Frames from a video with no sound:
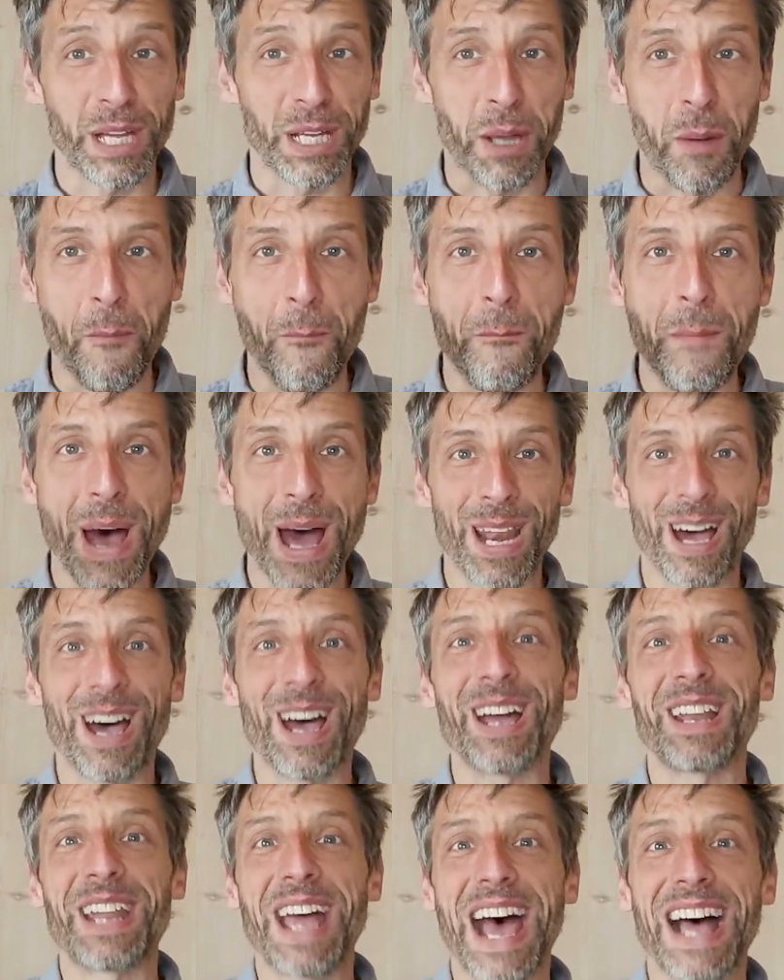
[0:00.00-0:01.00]
like a
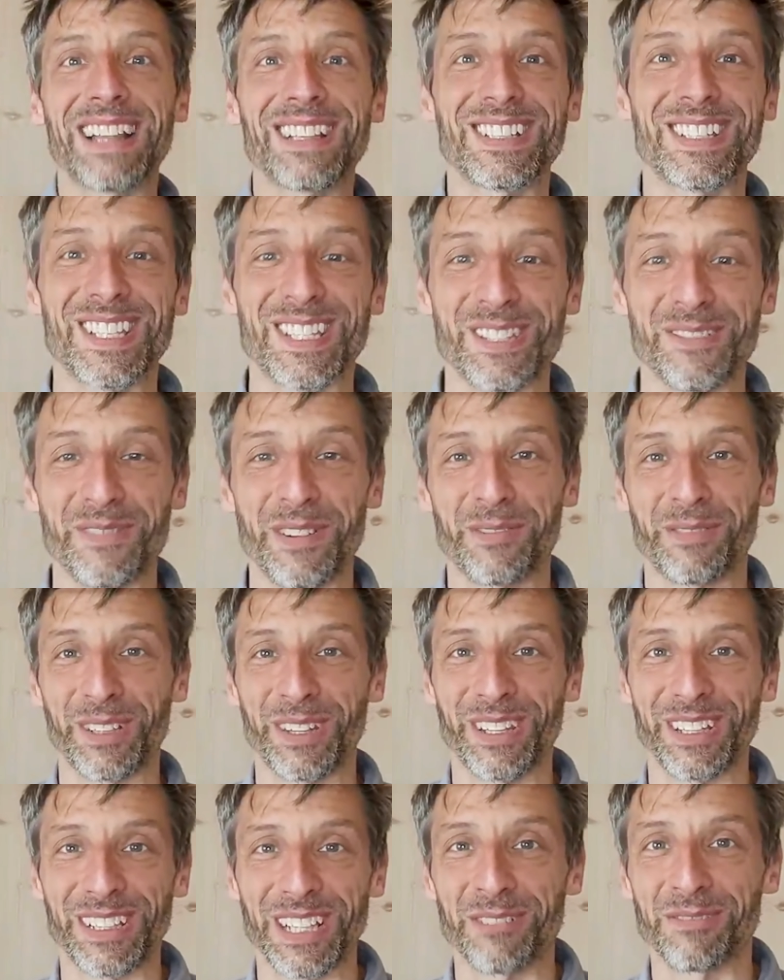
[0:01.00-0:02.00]
meta analysis of
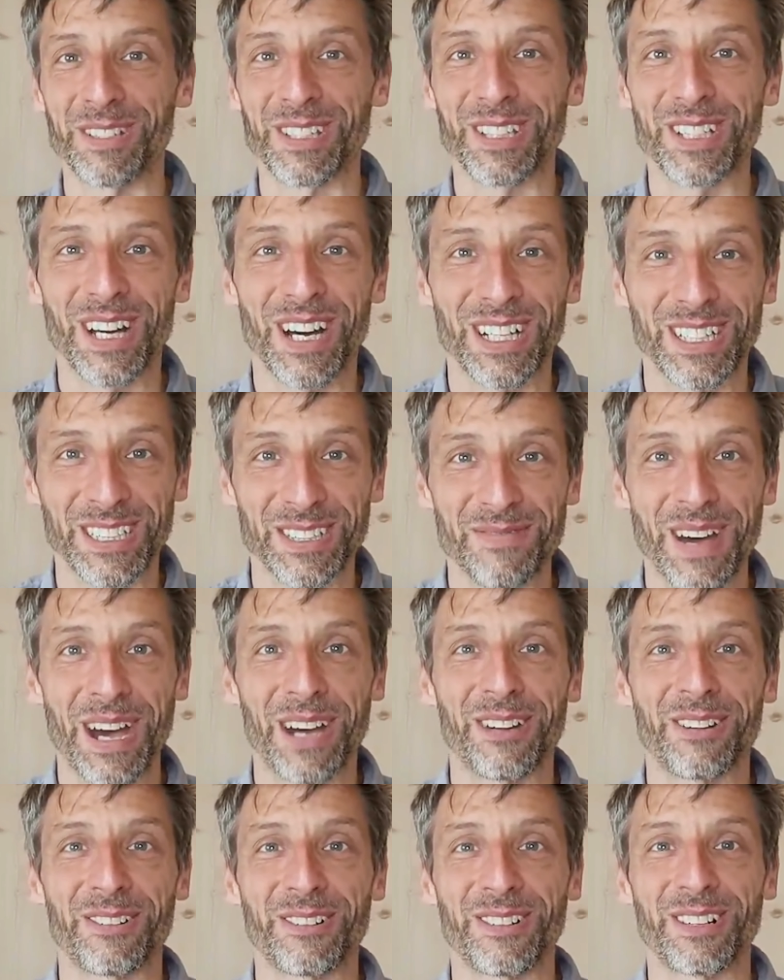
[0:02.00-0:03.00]
everything that we talked
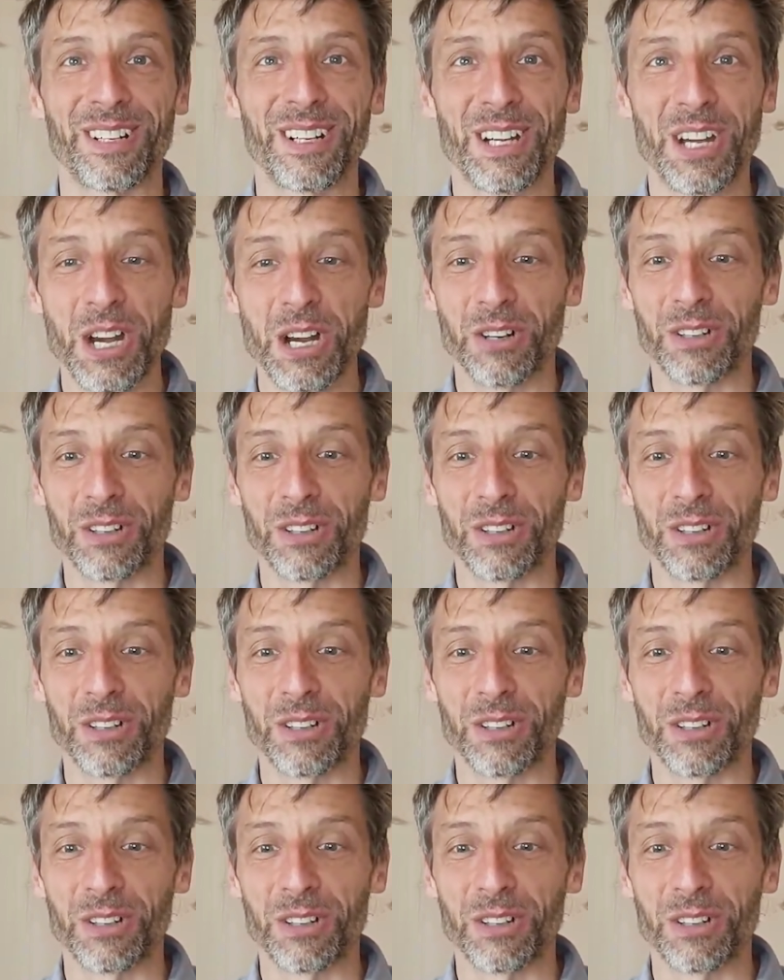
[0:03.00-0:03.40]
about, or